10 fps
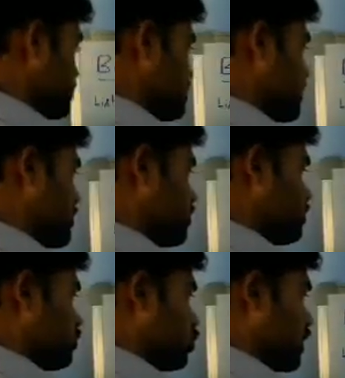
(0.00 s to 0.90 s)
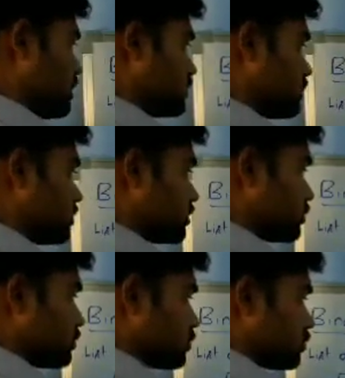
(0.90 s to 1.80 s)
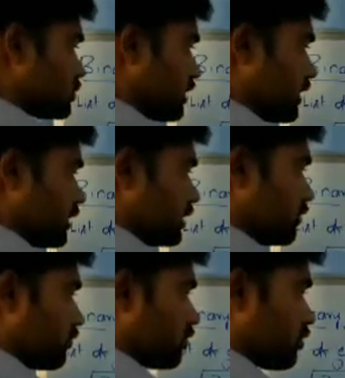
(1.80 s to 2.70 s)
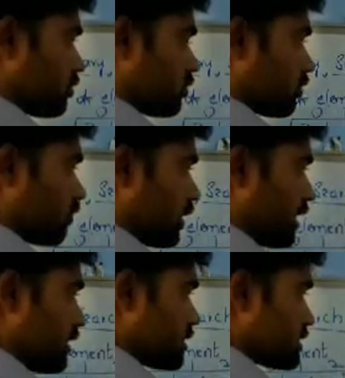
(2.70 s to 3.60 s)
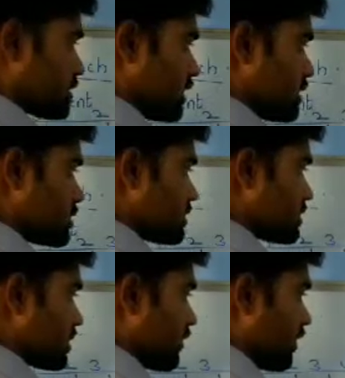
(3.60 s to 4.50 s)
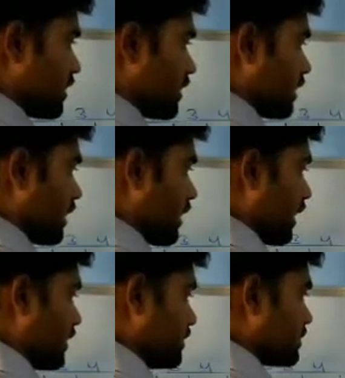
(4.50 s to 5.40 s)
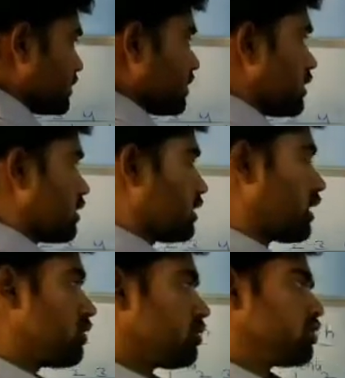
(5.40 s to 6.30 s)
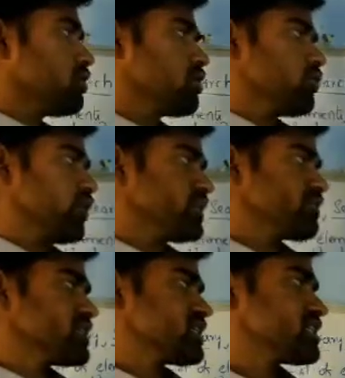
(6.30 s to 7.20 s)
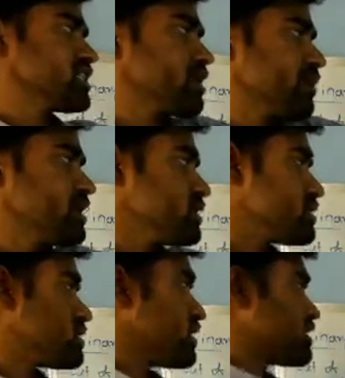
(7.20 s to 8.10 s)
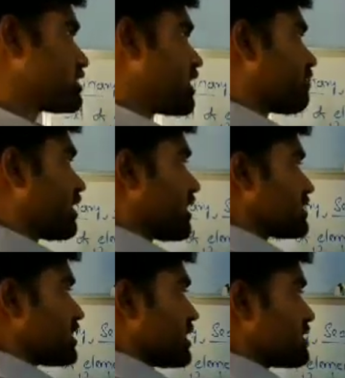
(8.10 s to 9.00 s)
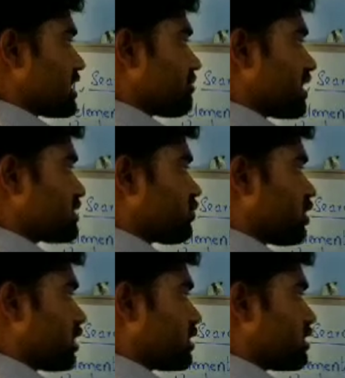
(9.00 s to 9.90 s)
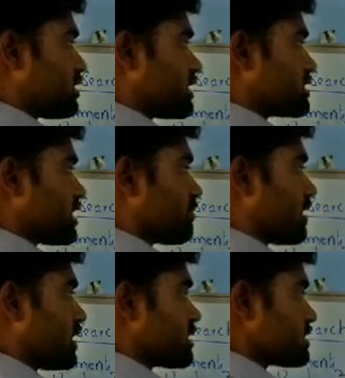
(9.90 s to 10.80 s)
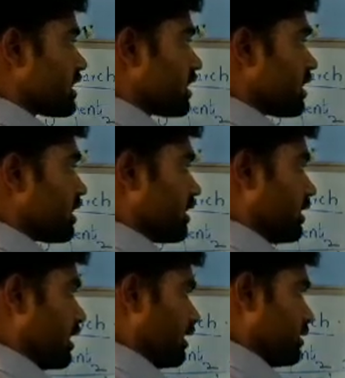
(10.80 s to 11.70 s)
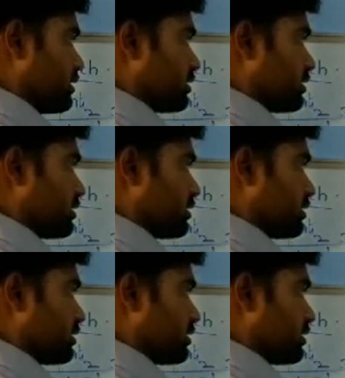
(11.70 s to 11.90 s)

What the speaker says: 0, 1, 2, 3, 4, 5, 6, 7, 8. Now what is my search element? Search element is S element is what here? S element is the 8.